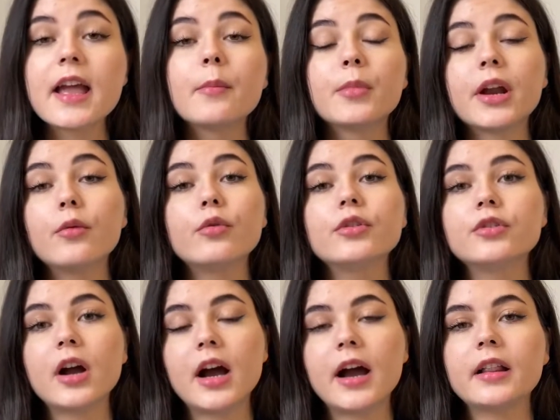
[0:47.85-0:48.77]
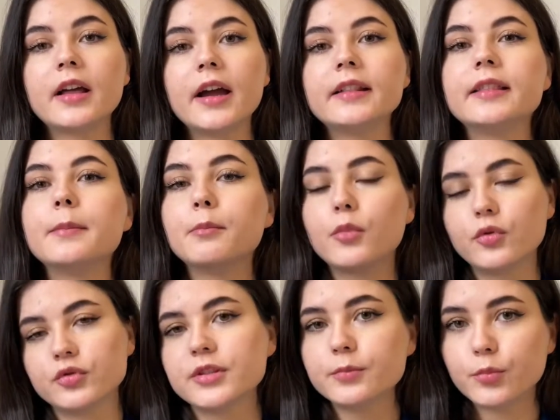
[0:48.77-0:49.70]
but I want to highlight the
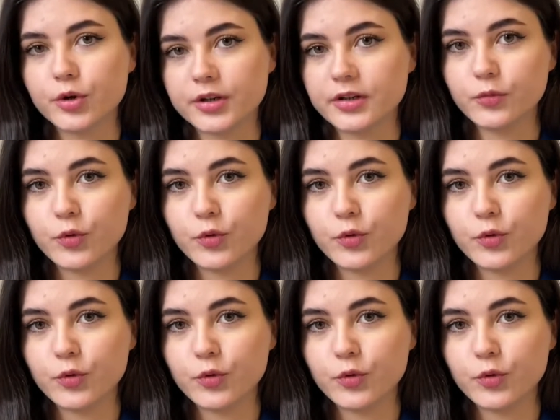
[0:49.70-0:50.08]
most important